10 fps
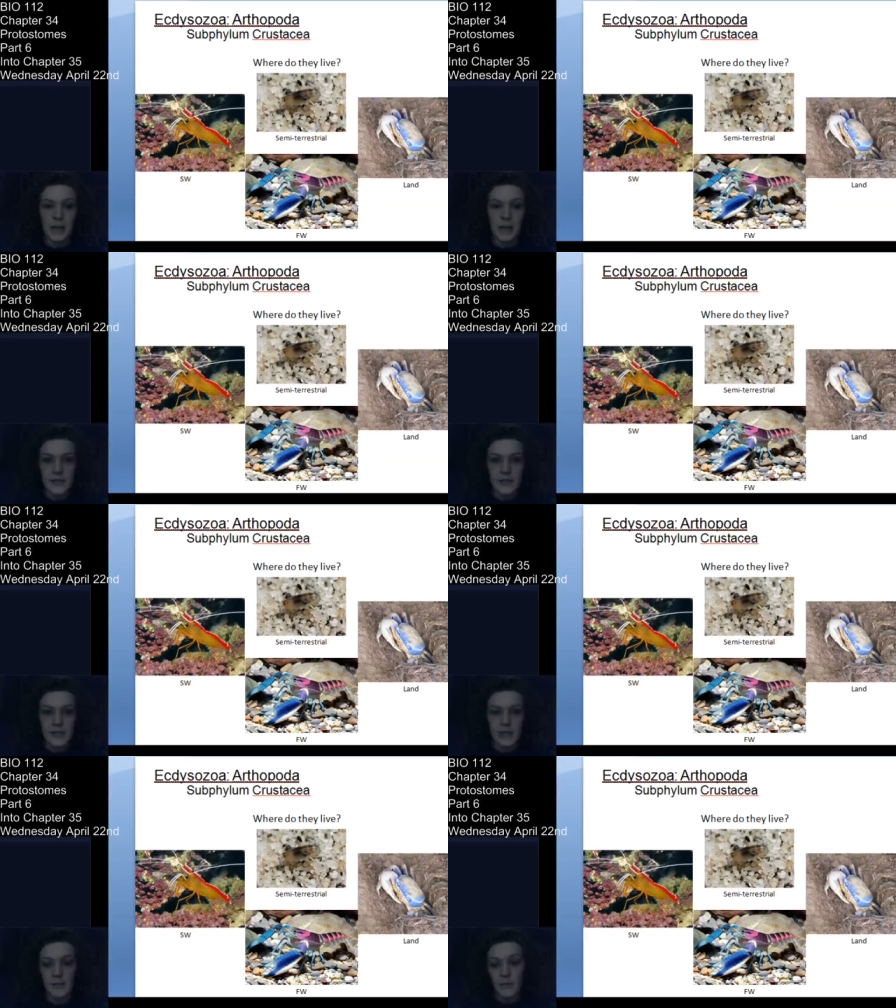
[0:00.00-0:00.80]
able to
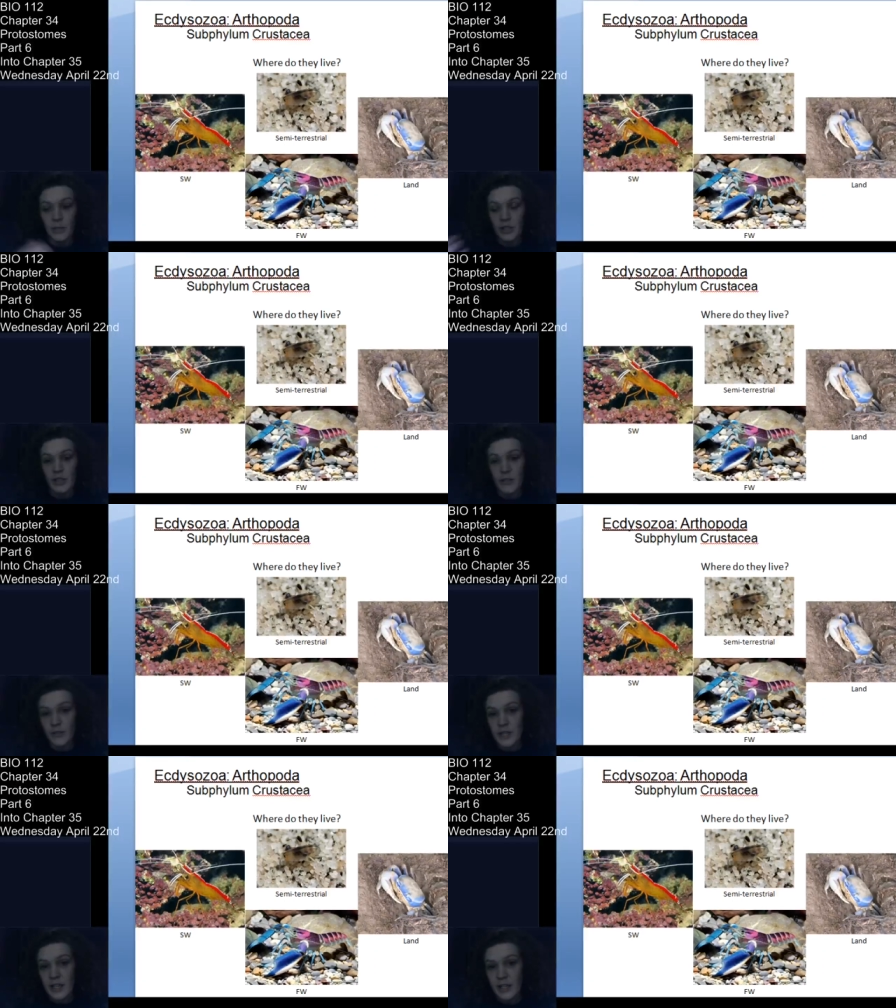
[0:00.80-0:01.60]
see them. When you,
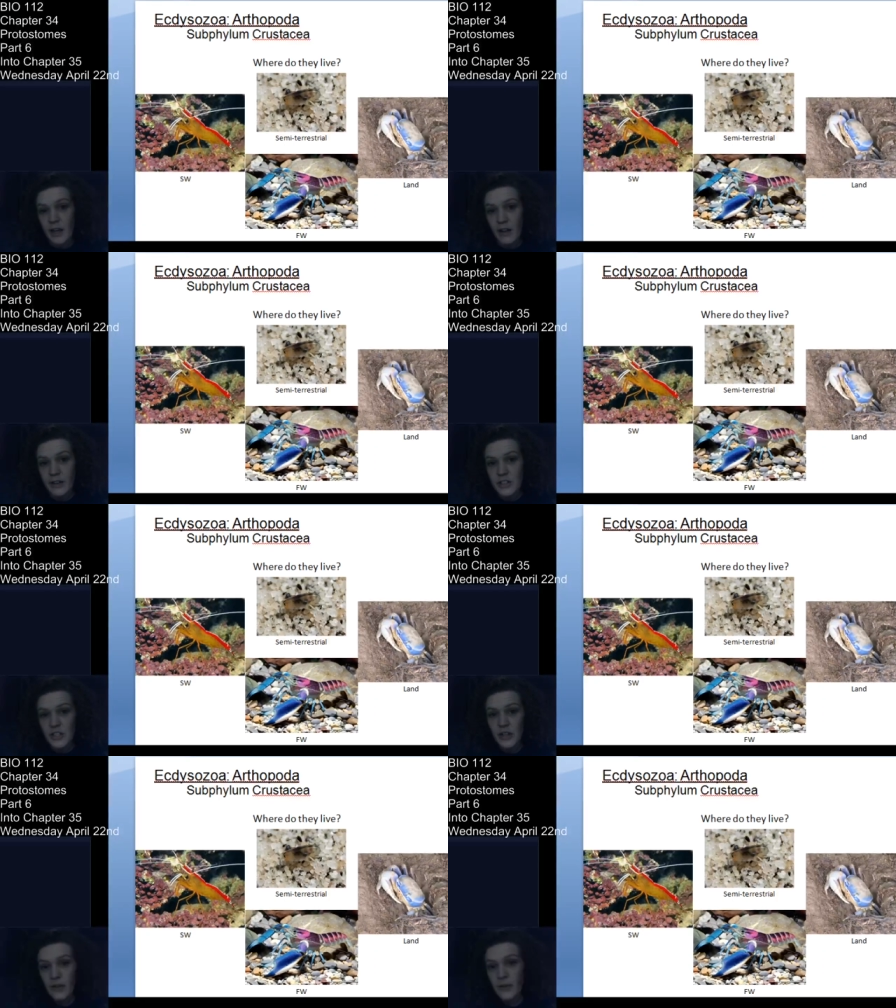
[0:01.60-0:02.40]
if you take
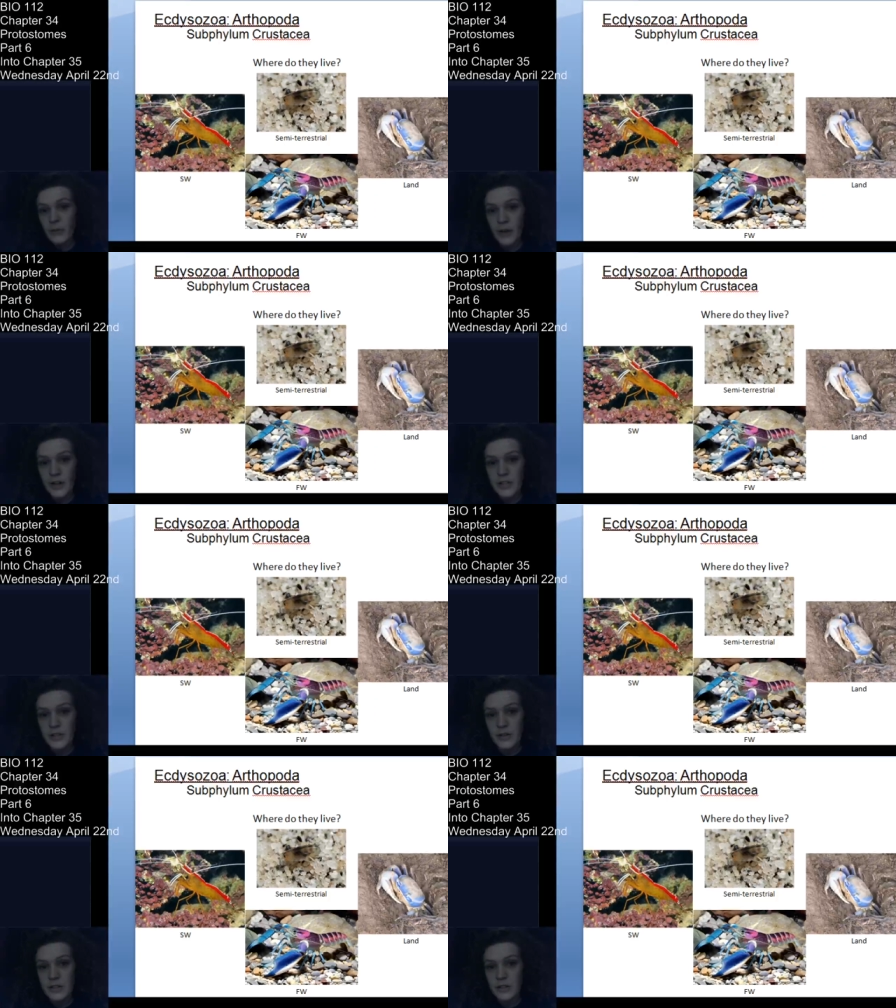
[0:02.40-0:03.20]
ecology, though, we're
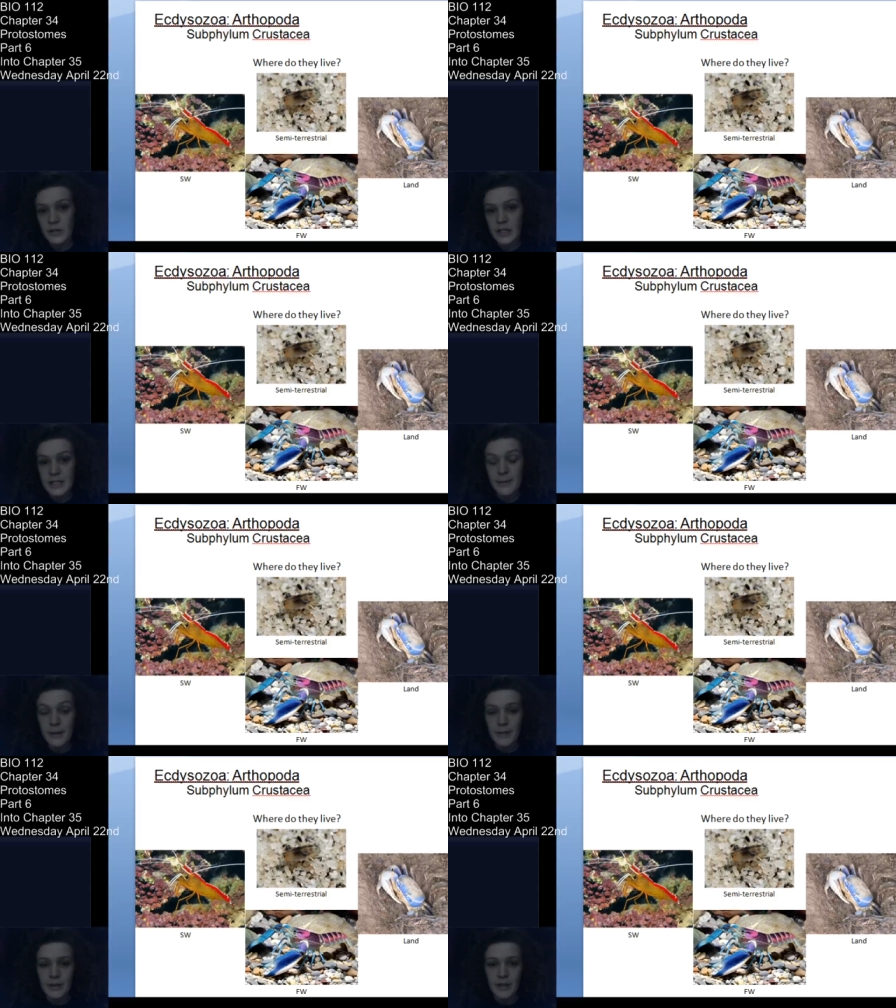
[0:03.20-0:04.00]
actually going to do an
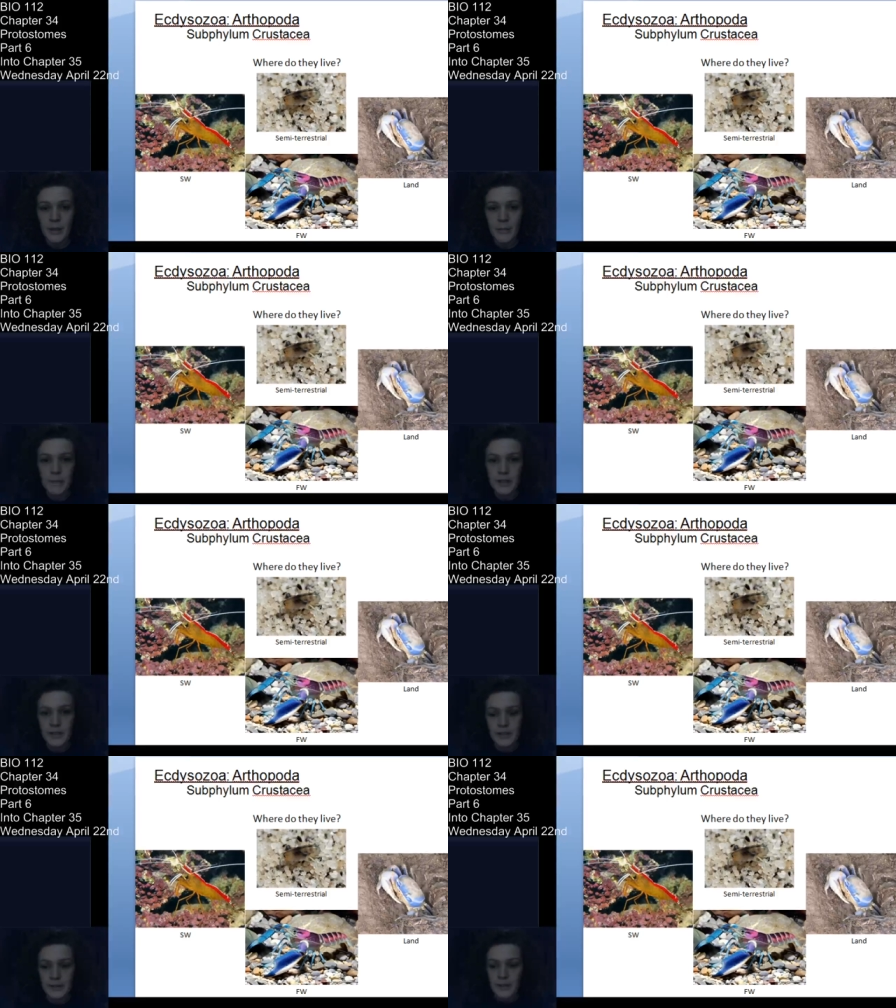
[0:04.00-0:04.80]
experiment with
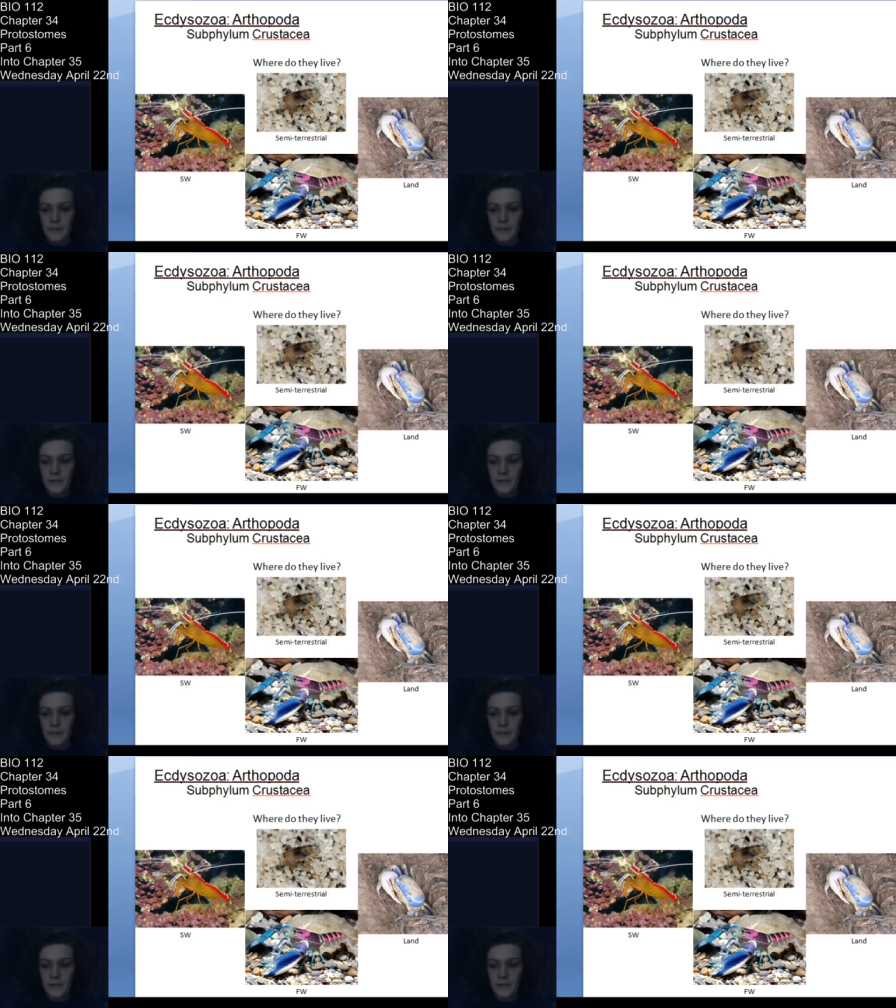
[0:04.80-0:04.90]
copepods.